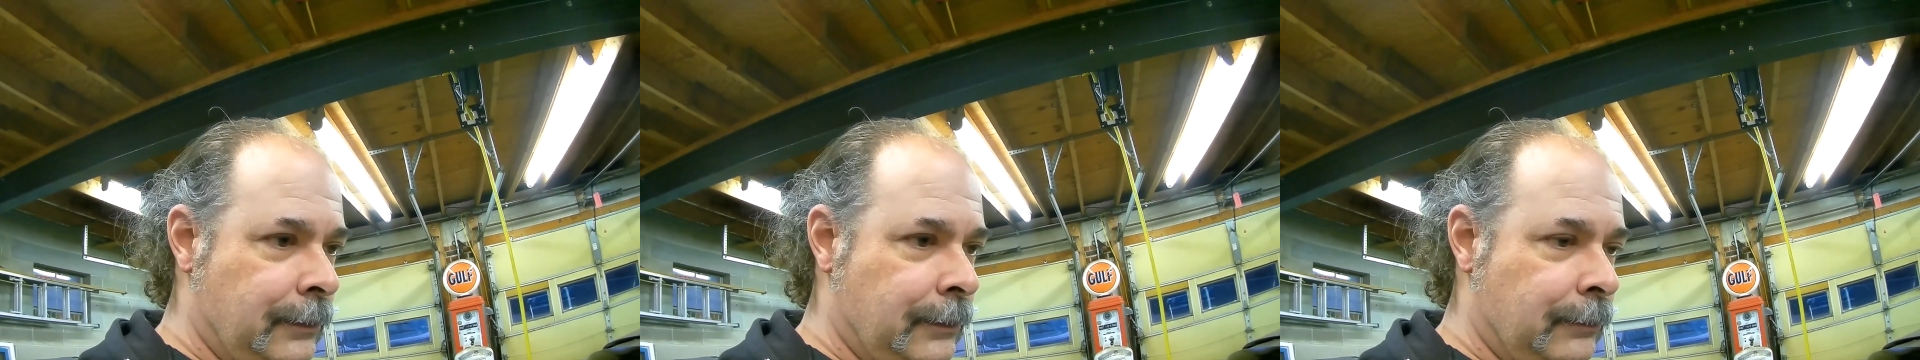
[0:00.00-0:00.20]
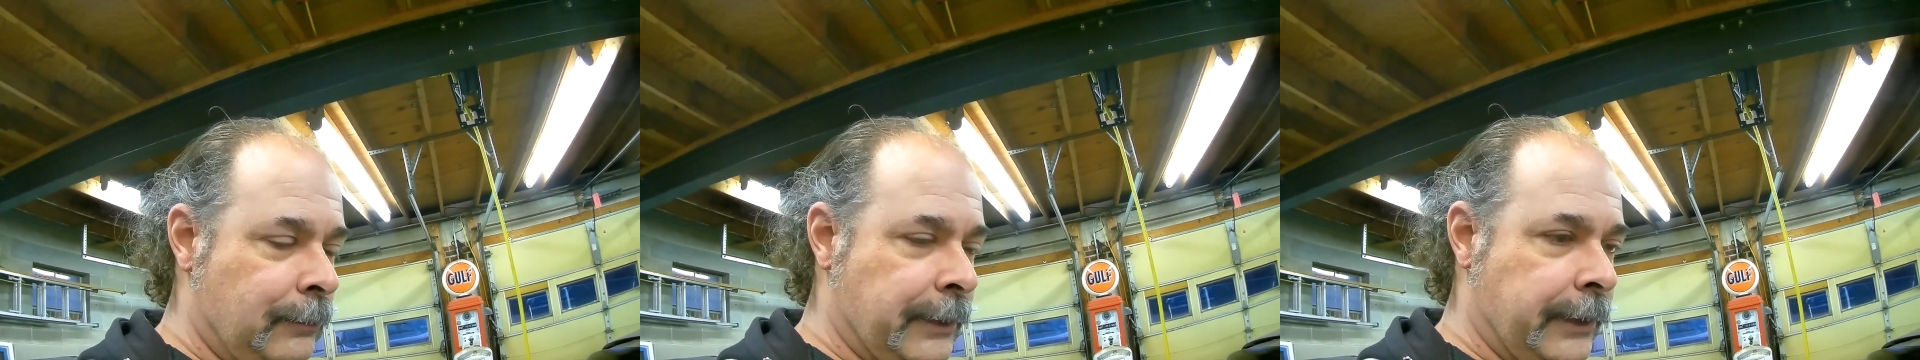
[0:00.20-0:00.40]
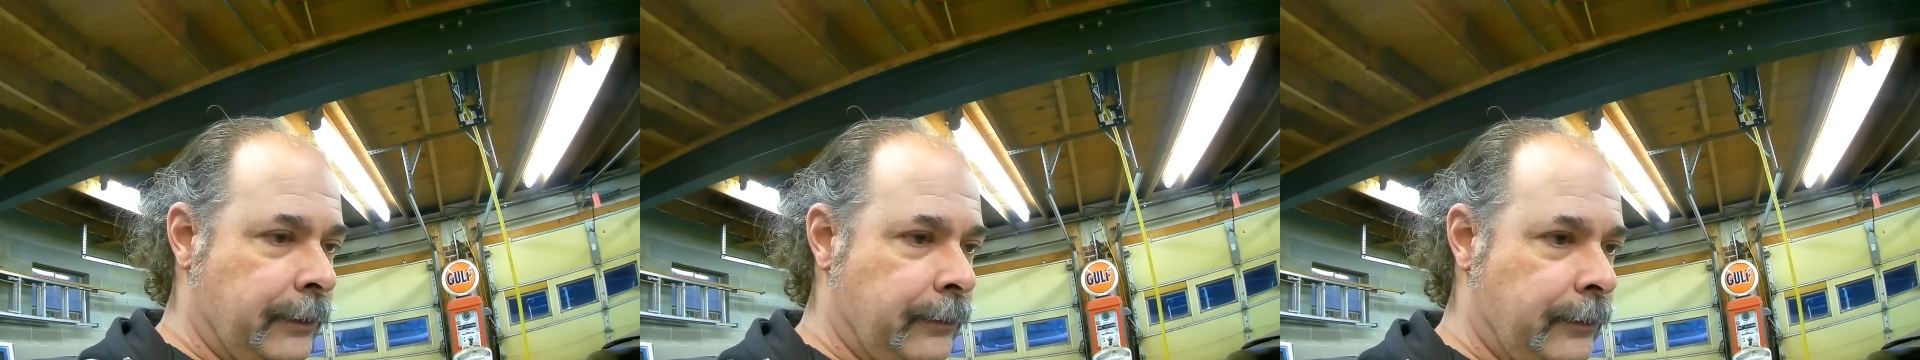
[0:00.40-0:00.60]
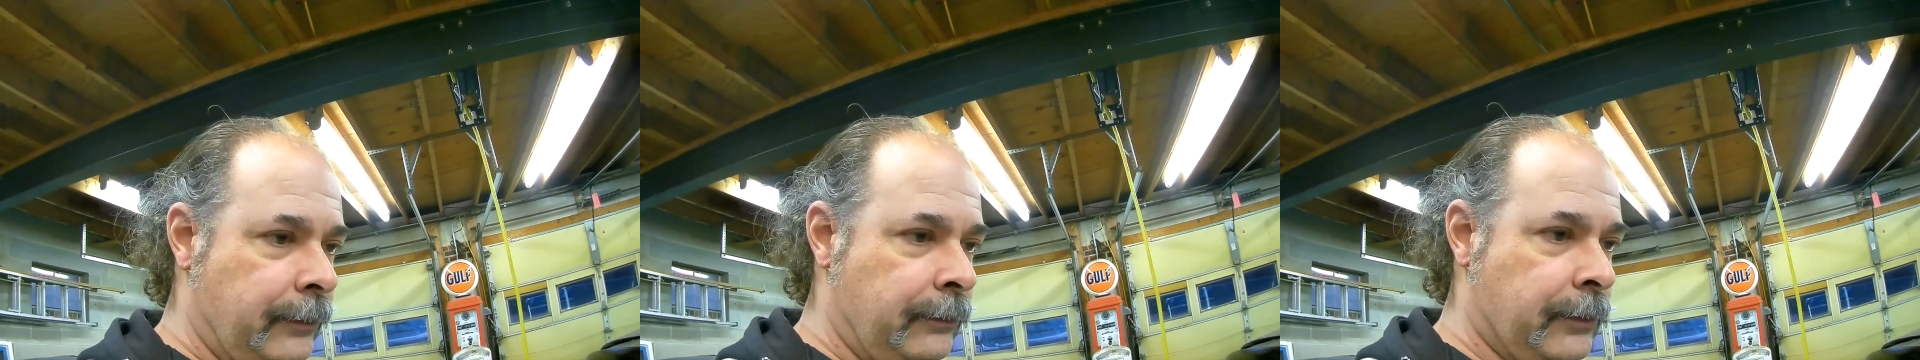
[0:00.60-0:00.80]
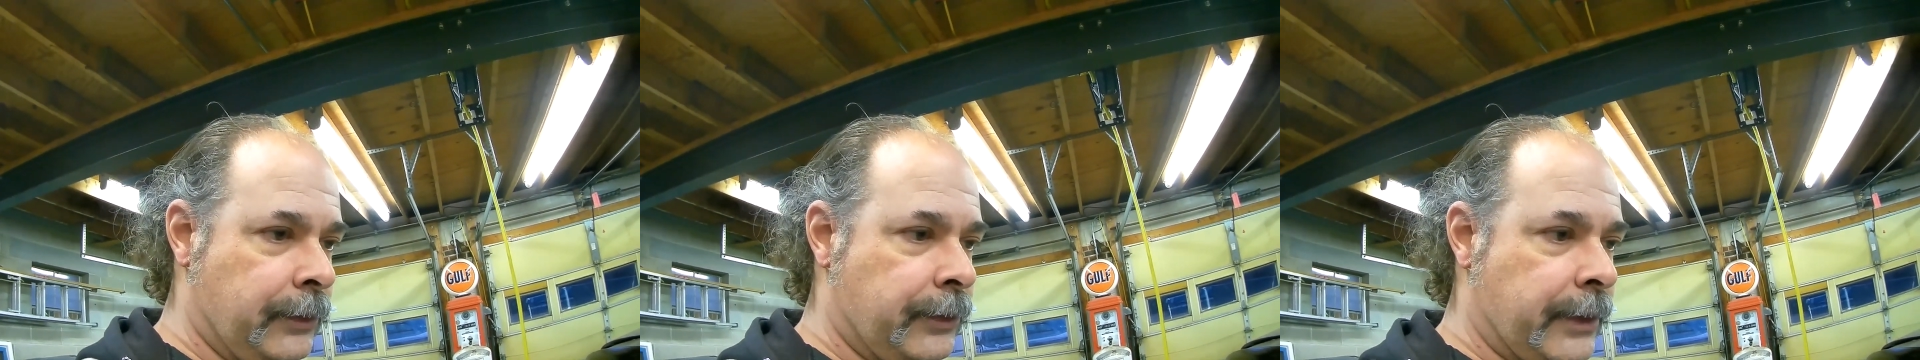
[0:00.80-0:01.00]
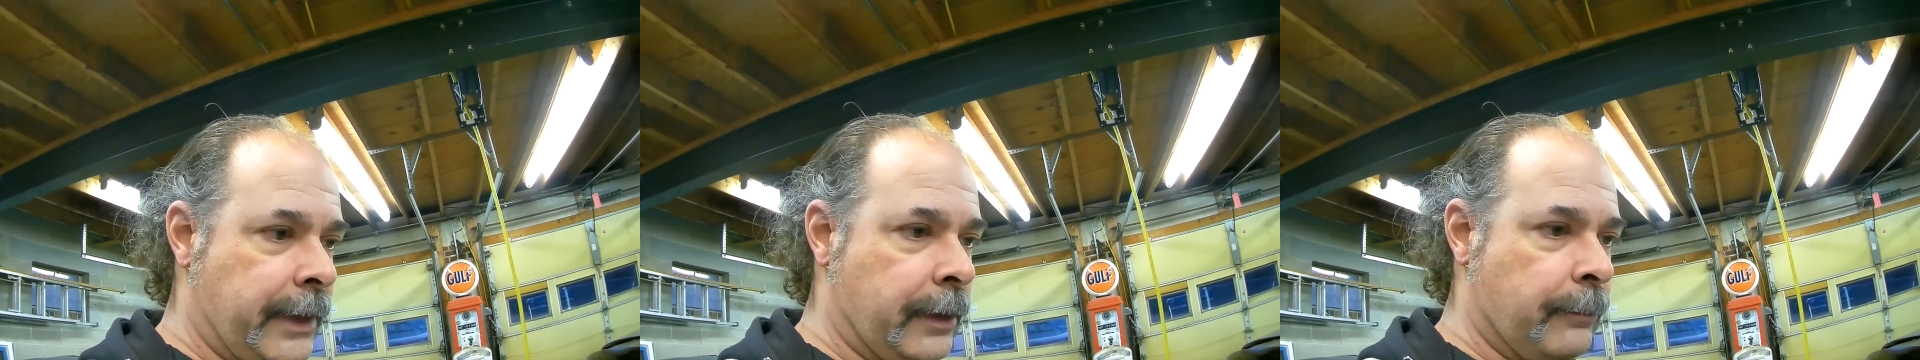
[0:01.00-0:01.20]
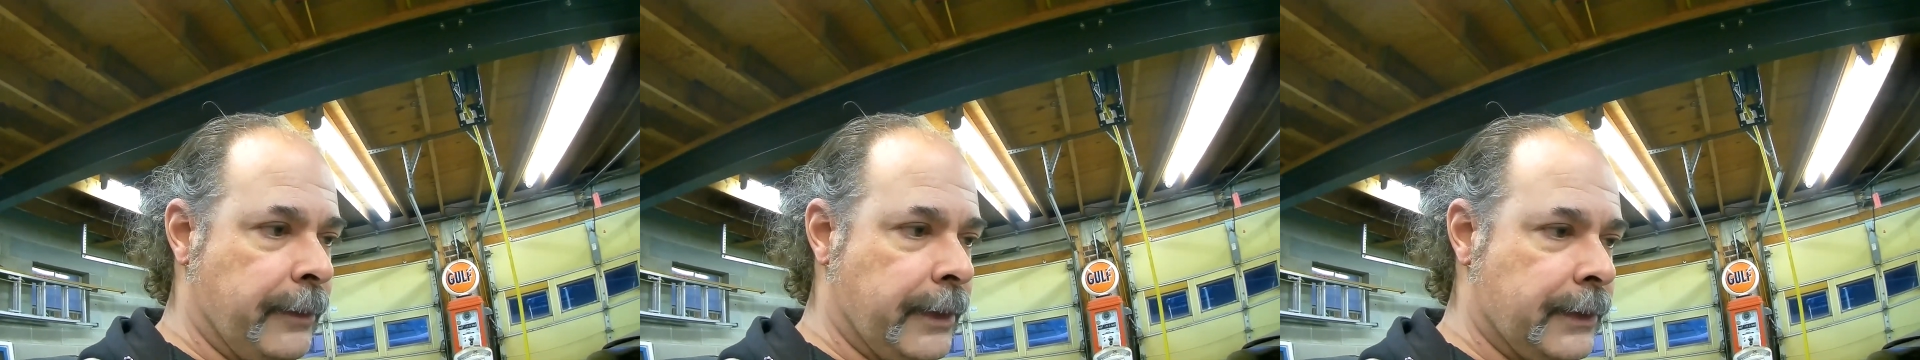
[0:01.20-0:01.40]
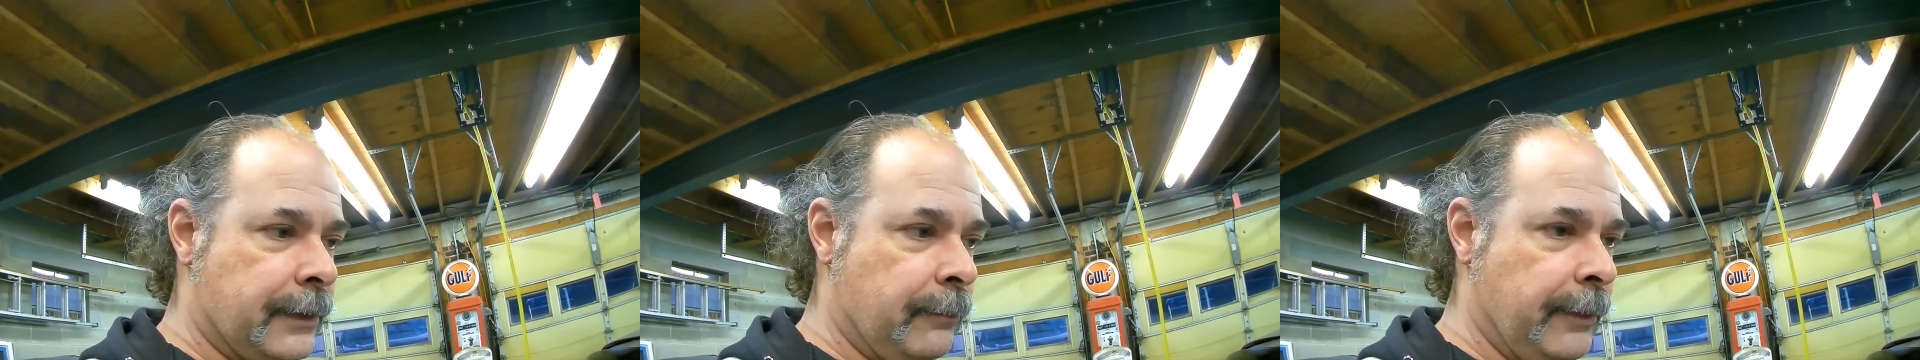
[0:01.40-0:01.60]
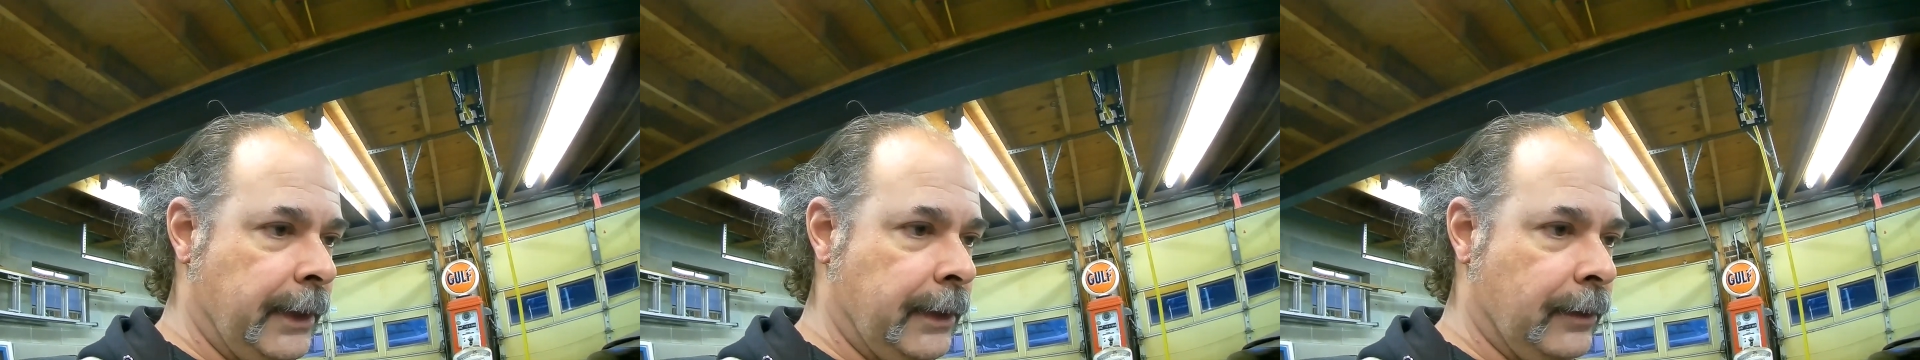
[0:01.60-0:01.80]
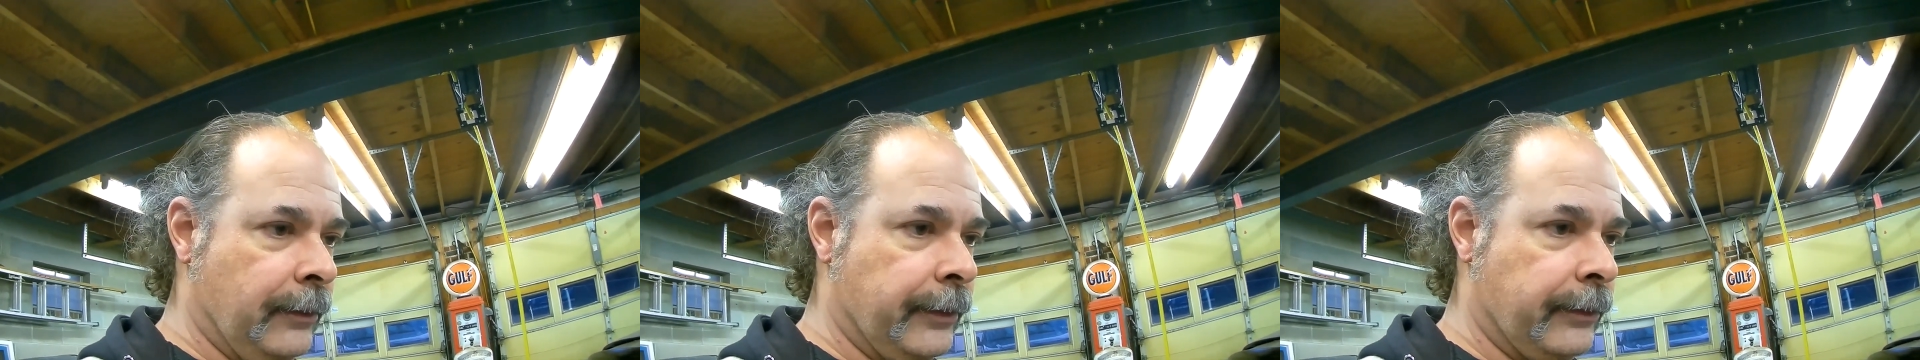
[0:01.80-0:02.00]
But we'll try our best to make it look